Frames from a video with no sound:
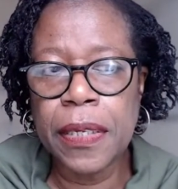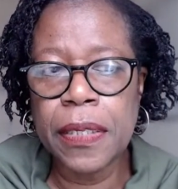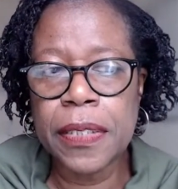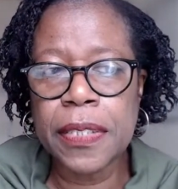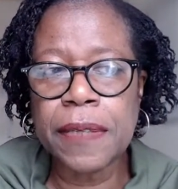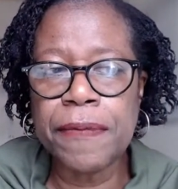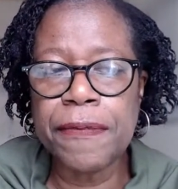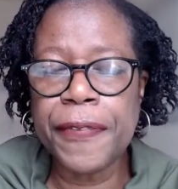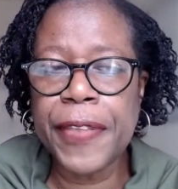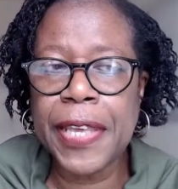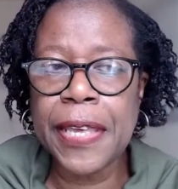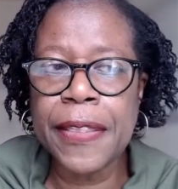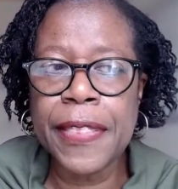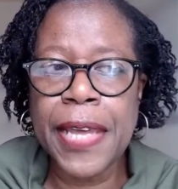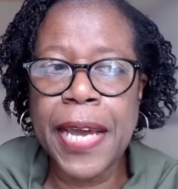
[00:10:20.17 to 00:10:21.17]

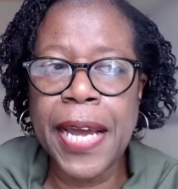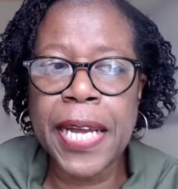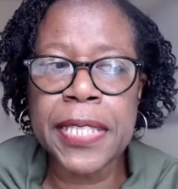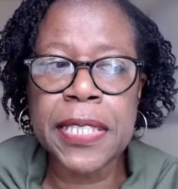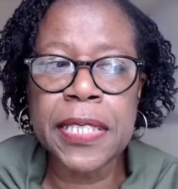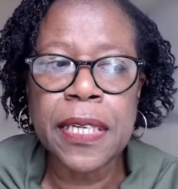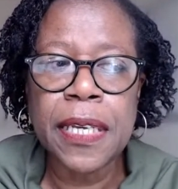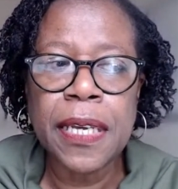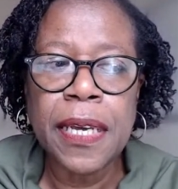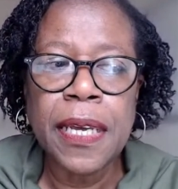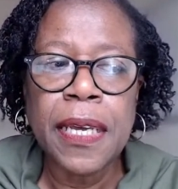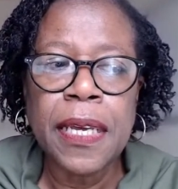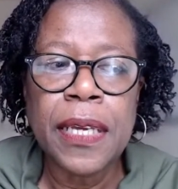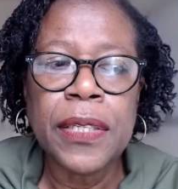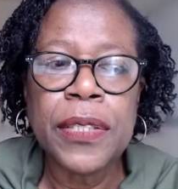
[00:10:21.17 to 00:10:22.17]
something that
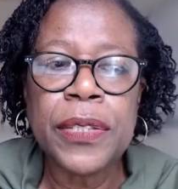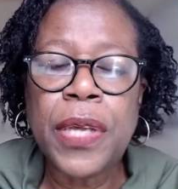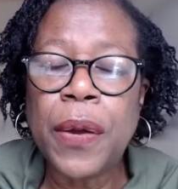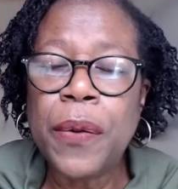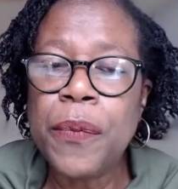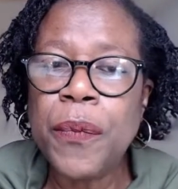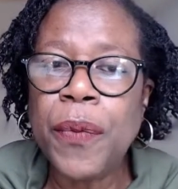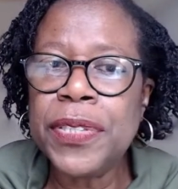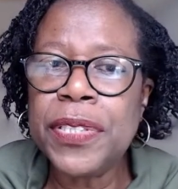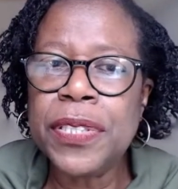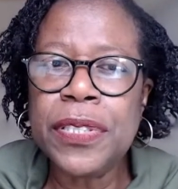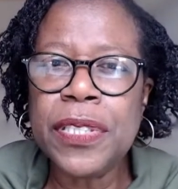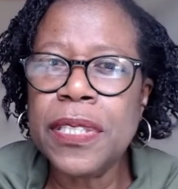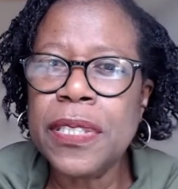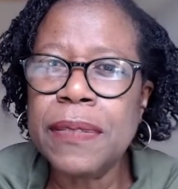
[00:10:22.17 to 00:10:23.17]
you don't want
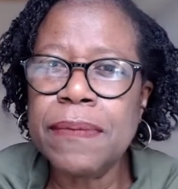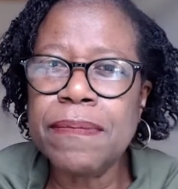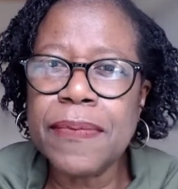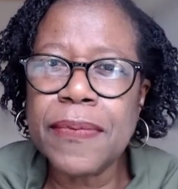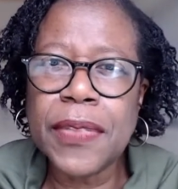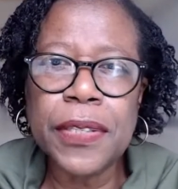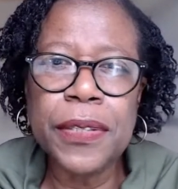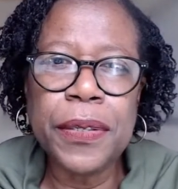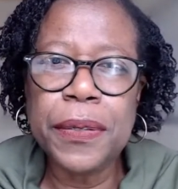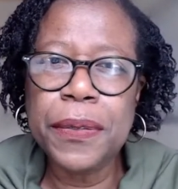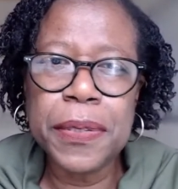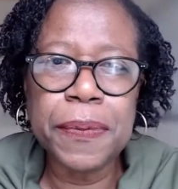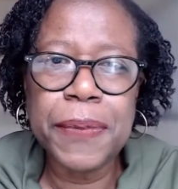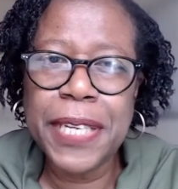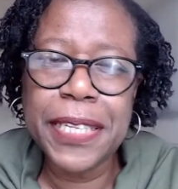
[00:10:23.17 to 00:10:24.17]
to just
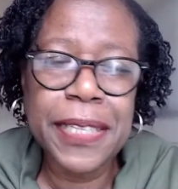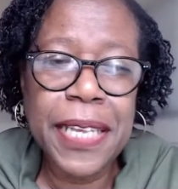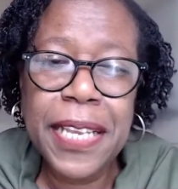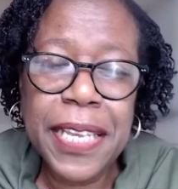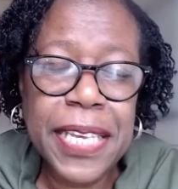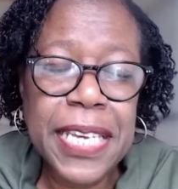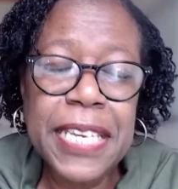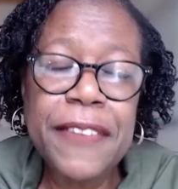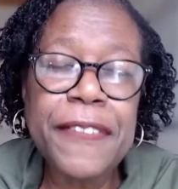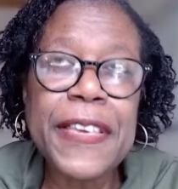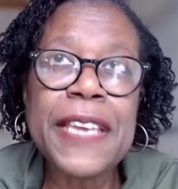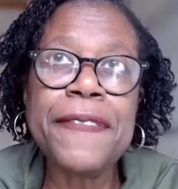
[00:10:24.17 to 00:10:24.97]
use willy-nilly